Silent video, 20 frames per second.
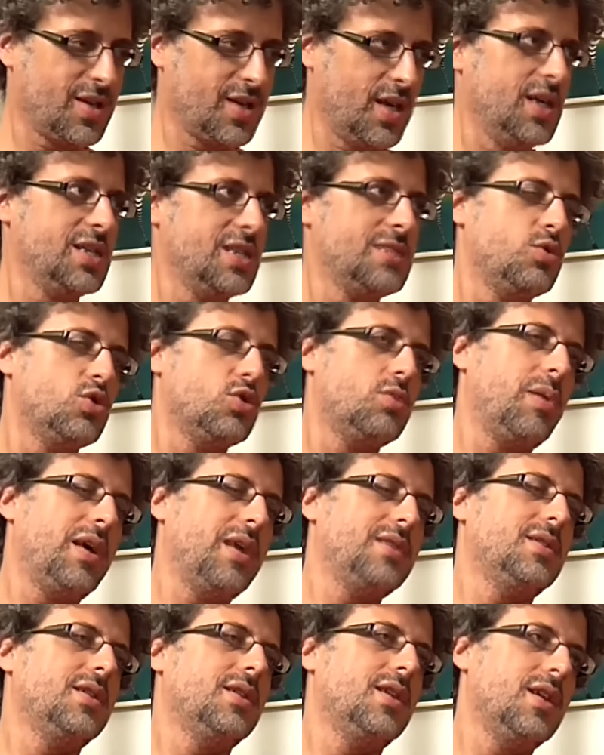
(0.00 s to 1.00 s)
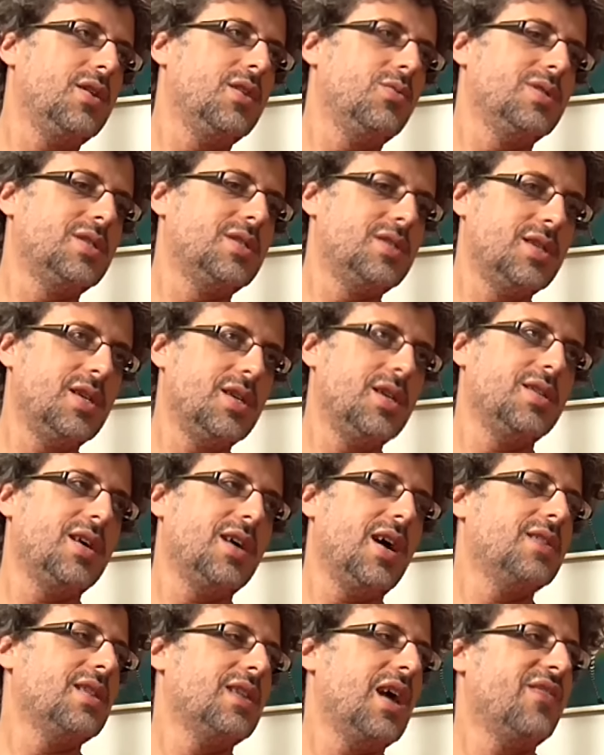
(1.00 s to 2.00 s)
The King's Moot, basically we see
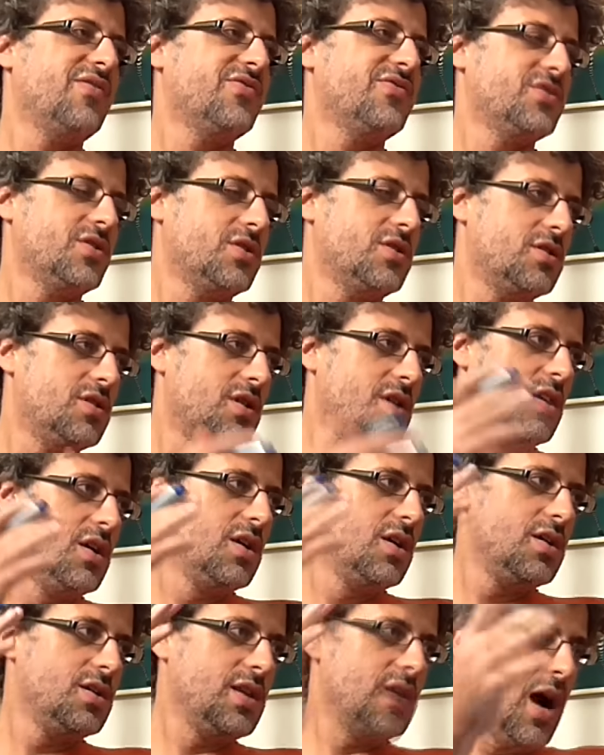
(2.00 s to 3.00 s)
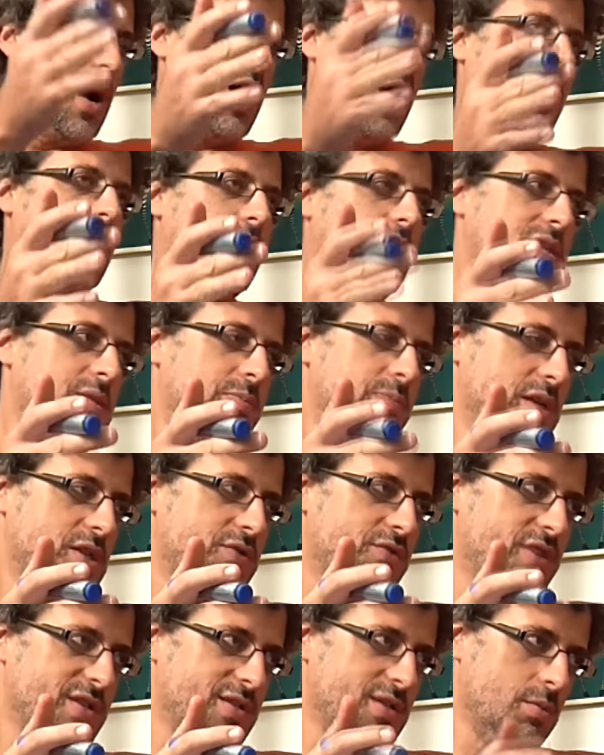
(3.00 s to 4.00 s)
that after Yara
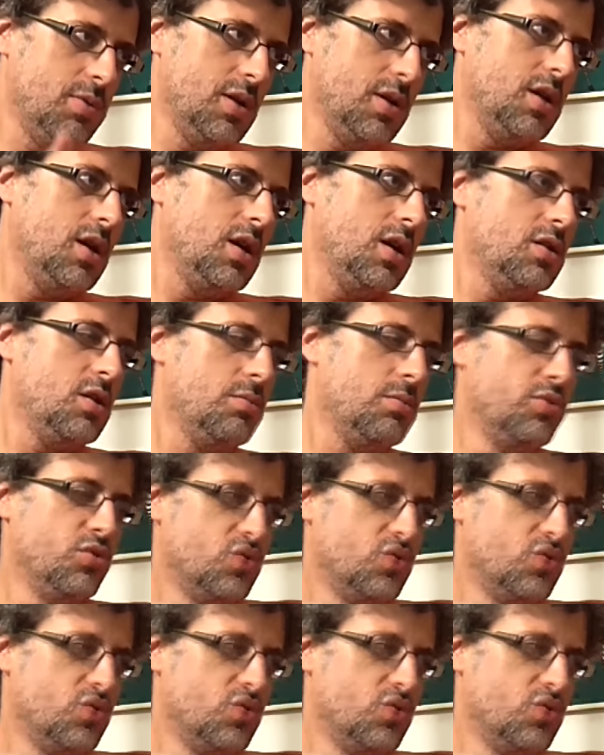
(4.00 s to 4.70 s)
speaks reasonably, and in the